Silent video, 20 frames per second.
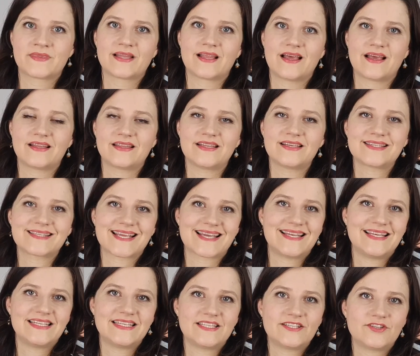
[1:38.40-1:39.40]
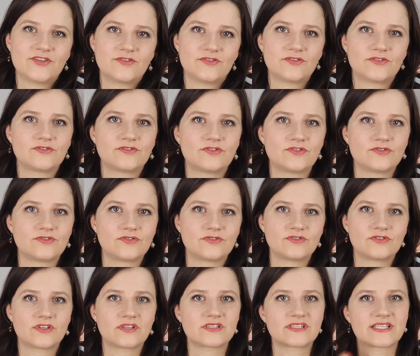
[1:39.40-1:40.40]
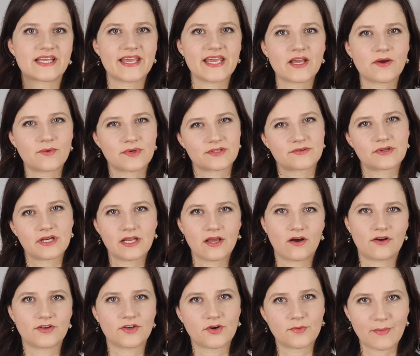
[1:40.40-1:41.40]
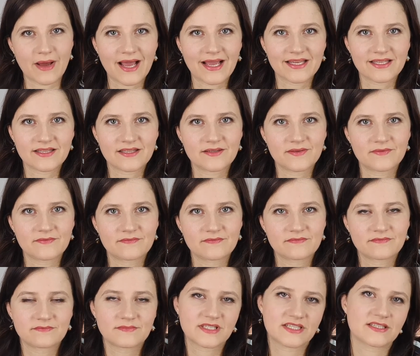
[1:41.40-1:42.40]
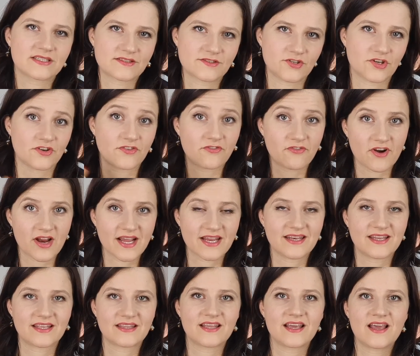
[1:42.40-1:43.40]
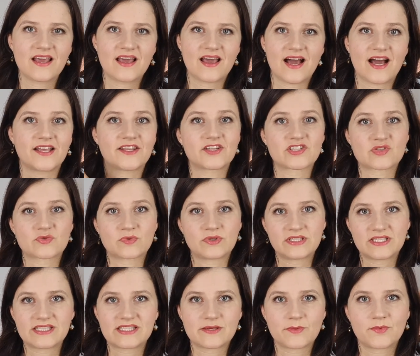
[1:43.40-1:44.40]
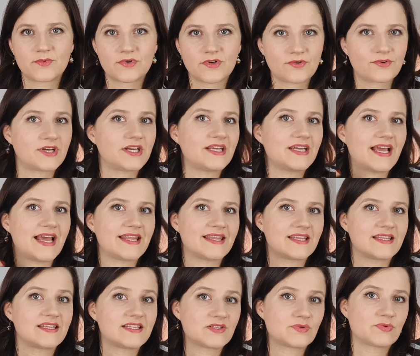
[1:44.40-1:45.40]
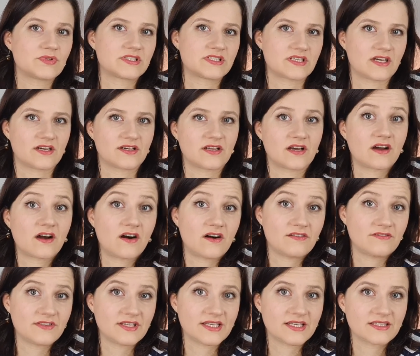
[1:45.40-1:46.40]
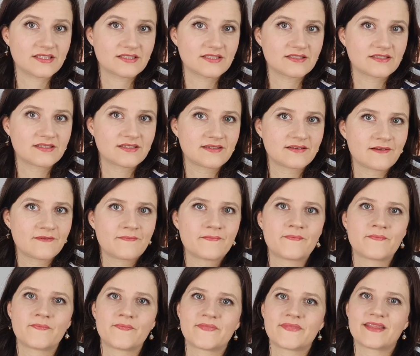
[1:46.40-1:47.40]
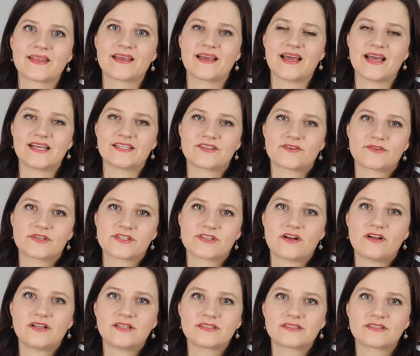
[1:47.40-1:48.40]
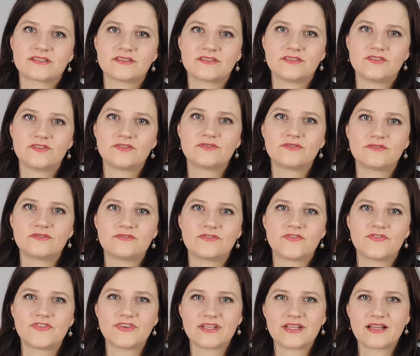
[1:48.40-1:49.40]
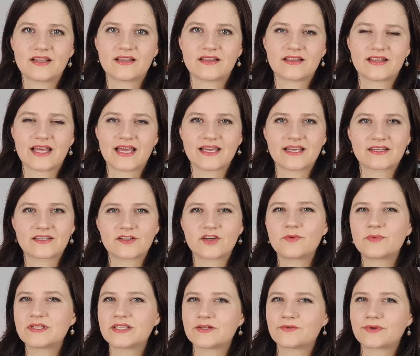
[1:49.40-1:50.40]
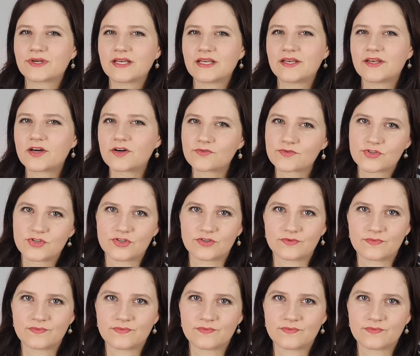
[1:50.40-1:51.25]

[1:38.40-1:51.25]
This can lead you to not saying what's really on your mind, because you're afraid that others will disagree and that this will start a conflict. As a result, you feel like nobody really knows you.